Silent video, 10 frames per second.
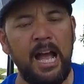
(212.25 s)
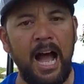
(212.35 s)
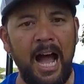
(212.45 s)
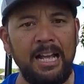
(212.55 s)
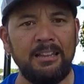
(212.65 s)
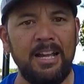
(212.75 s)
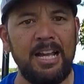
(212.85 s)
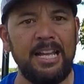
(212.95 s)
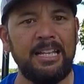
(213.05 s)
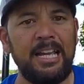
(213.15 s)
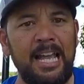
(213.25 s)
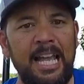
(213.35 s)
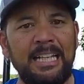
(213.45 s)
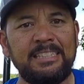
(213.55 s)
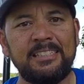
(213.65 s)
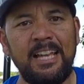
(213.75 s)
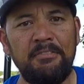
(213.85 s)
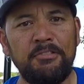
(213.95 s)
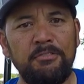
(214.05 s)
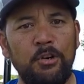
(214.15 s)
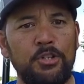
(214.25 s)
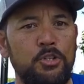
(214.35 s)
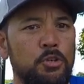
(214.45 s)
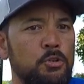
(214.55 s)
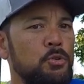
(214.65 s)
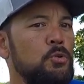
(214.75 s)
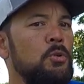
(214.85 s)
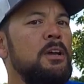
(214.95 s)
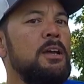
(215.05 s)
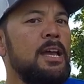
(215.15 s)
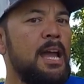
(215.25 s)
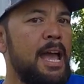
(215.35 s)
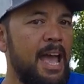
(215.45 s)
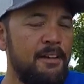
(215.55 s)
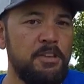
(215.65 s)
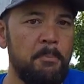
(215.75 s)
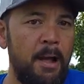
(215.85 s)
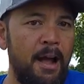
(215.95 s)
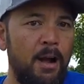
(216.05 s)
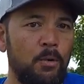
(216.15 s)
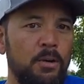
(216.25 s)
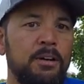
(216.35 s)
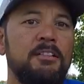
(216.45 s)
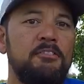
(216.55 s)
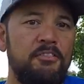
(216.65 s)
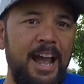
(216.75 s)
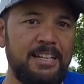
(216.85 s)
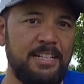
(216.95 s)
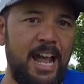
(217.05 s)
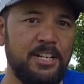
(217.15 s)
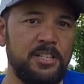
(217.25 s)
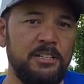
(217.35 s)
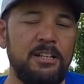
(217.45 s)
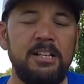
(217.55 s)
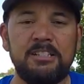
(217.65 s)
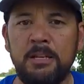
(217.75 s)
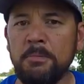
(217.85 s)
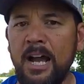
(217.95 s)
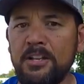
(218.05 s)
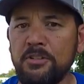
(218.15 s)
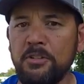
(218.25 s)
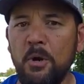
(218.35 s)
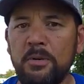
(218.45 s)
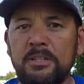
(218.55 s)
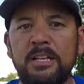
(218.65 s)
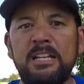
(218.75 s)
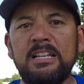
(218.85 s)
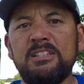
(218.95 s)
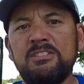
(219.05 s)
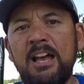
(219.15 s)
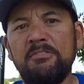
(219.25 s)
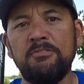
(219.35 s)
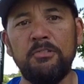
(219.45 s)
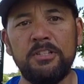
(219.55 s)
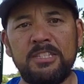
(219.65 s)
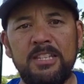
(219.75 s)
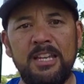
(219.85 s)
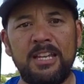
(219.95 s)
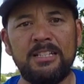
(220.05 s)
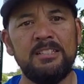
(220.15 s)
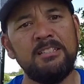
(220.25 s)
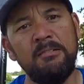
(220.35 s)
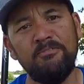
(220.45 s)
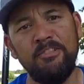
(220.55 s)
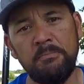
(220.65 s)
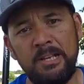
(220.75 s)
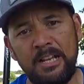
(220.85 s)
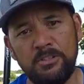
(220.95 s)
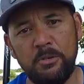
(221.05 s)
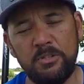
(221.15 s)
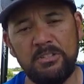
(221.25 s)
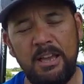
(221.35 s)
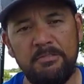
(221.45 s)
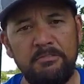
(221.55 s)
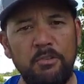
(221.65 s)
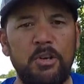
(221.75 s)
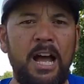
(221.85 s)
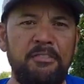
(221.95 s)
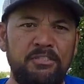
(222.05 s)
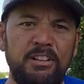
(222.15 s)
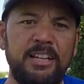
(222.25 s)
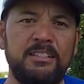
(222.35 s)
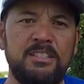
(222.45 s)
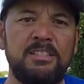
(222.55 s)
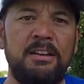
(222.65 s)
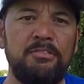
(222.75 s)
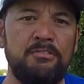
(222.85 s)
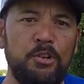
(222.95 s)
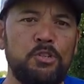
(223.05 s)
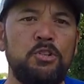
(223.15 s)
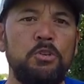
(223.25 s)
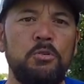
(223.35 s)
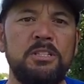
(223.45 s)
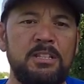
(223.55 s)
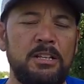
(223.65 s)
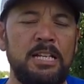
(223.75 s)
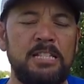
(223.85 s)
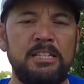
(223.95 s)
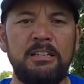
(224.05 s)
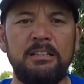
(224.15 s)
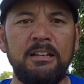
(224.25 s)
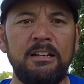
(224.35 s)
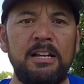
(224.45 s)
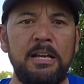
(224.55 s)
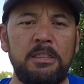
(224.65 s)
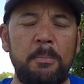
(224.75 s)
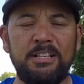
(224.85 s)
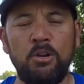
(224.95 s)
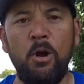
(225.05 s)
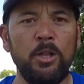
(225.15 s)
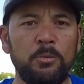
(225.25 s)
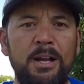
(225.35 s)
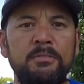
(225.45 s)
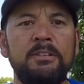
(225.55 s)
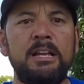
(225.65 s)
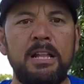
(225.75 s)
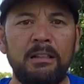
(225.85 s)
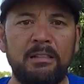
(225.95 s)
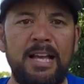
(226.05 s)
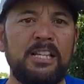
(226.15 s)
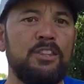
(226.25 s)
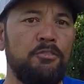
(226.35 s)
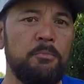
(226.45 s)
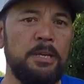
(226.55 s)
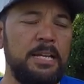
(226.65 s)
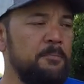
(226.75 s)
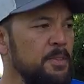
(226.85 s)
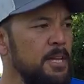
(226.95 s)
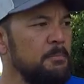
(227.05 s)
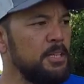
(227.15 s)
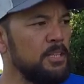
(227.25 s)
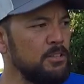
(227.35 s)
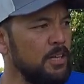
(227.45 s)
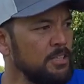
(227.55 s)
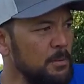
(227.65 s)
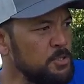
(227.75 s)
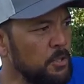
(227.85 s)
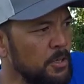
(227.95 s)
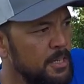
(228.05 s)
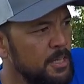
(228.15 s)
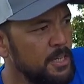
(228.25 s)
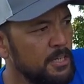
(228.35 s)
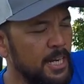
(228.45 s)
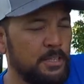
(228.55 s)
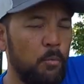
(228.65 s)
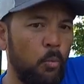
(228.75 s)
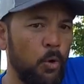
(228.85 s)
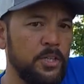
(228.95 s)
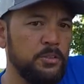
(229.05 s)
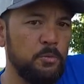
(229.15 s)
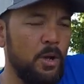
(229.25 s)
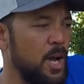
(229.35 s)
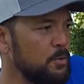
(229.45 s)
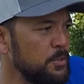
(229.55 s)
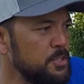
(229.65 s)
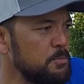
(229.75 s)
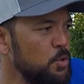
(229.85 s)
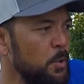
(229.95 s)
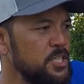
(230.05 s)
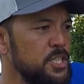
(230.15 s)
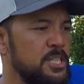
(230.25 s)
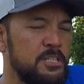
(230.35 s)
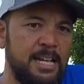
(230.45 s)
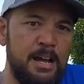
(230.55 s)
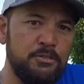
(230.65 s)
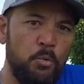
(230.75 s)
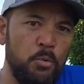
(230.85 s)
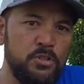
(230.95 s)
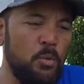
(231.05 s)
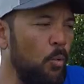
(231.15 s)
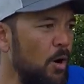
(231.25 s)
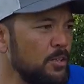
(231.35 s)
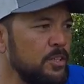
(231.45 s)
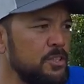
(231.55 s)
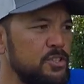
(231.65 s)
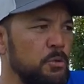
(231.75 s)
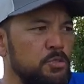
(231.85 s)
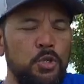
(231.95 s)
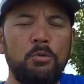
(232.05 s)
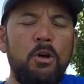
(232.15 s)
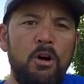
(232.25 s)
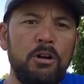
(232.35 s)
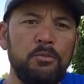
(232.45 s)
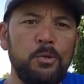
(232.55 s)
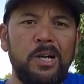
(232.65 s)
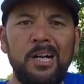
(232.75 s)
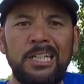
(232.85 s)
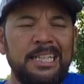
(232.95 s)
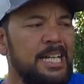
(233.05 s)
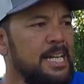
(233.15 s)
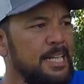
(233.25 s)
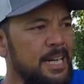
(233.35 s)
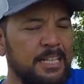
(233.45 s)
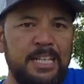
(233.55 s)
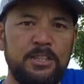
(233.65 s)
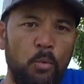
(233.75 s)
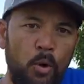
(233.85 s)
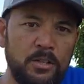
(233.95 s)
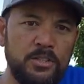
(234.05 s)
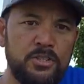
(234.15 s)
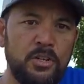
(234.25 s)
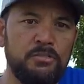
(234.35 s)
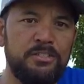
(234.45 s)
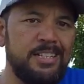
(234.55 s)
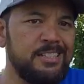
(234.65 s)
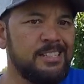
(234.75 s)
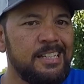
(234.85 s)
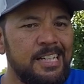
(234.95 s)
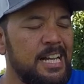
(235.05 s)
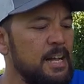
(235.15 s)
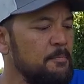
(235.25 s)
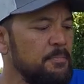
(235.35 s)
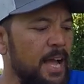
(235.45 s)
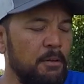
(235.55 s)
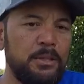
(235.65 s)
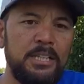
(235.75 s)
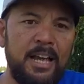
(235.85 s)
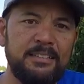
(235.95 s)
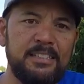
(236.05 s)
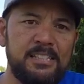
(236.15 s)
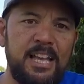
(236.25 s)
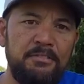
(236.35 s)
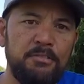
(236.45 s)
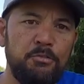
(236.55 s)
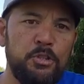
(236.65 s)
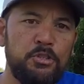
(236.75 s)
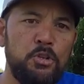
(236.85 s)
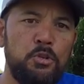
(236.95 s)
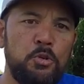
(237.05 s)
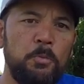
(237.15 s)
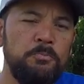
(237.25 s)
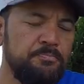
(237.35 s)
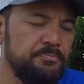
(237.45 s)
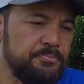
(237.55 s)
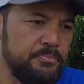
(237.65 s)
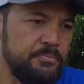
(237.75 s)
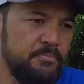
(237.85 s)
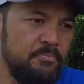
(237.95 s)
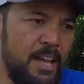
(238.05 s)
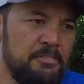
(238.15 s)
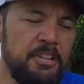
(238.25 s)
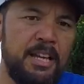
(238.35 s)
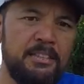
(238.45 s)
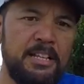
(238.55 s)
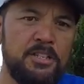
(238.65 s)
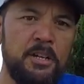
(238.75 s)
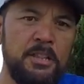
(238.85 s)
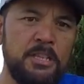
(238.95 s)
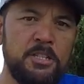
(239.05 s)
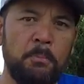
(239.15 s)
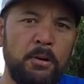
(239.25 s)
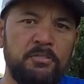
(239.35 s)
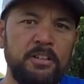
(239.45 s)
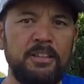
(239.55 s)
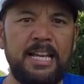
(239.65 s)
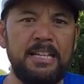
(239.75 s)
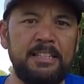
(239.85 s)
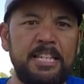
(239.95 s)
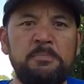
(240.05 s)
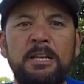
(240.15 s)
I like a seven foot two heavy power fast action. Some guys are going seven foot six, some guys are going seven foot. I feel like the seven foot two is the, is the, uh, the best all-around length for me, because a lot of times you're kind of working the rod with some twitches down towards the water, so too long of a rod kind of hit the water surface. I really like the seven foot two. I feel like that's a that's the perfect length. Gives